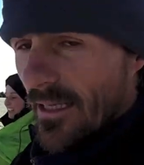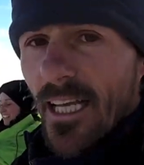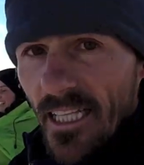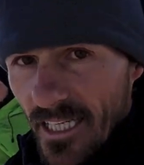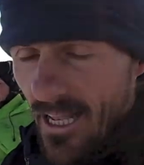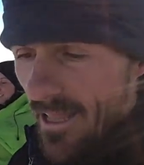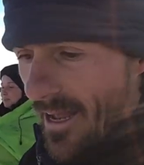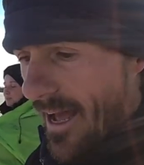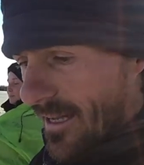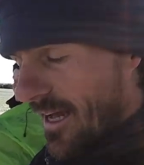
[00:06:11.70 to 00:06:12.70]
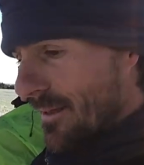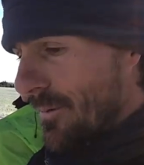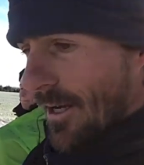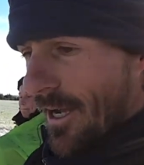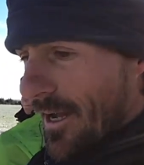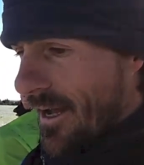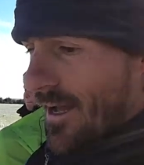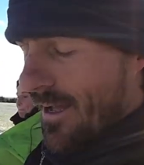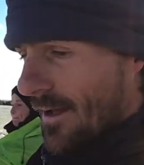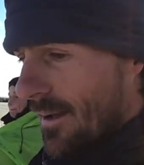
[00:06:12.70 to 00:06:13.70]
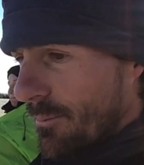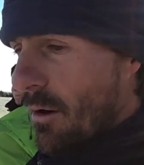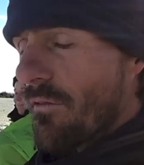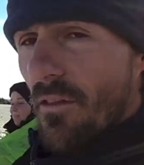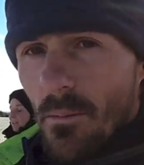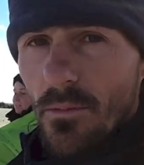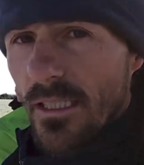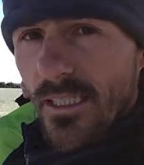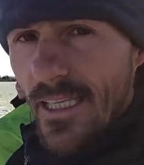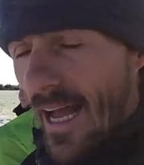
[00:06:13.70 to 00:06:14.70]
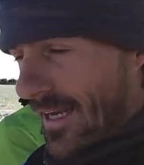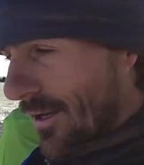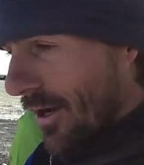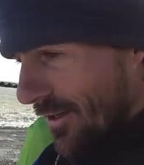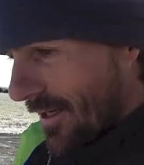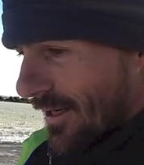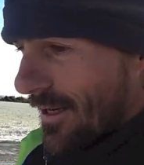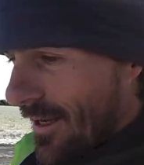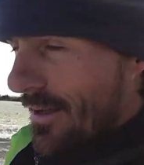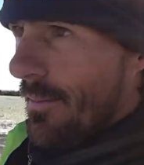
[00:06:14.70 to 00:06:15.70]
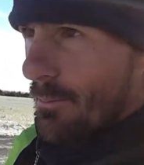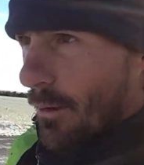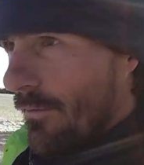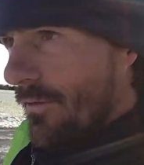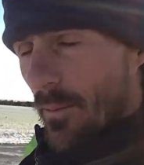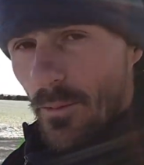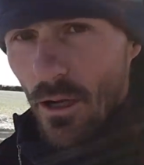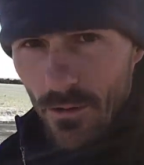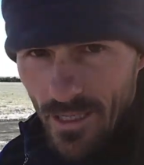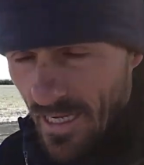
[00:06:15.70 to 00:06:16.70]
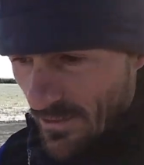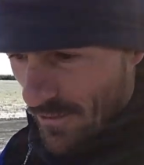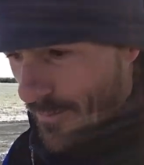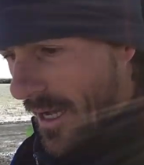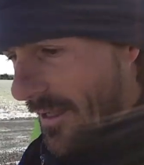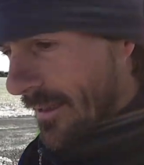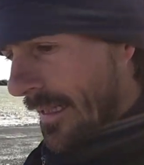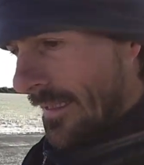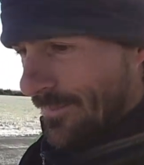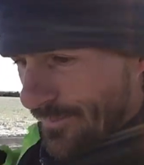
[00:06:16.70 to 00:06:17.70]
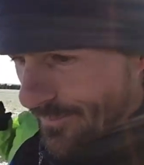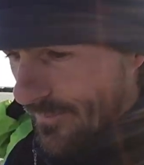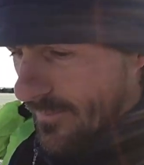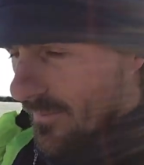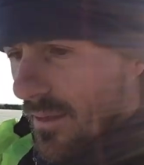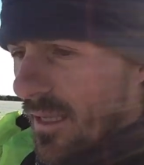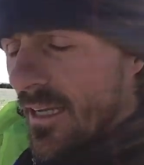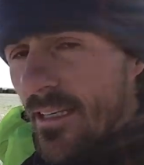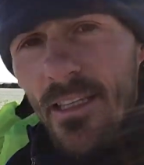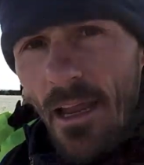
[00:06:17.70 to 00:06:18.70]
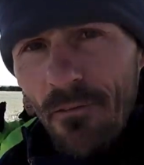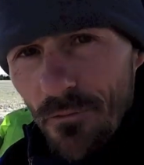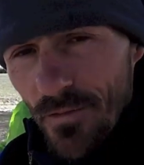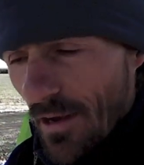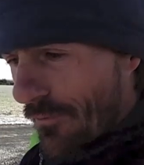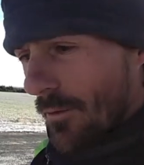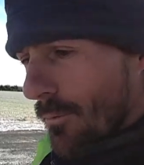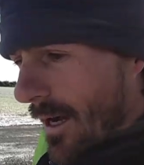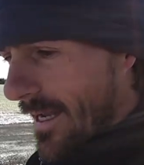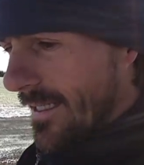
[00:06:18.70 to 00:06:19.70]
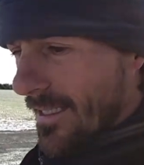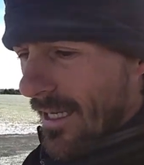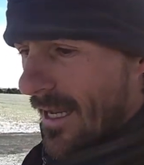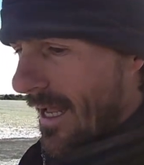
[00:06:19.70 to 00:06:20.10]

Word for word: Santa Clara Al Alberga both of them stand out both of them go the extra mile in, in different ways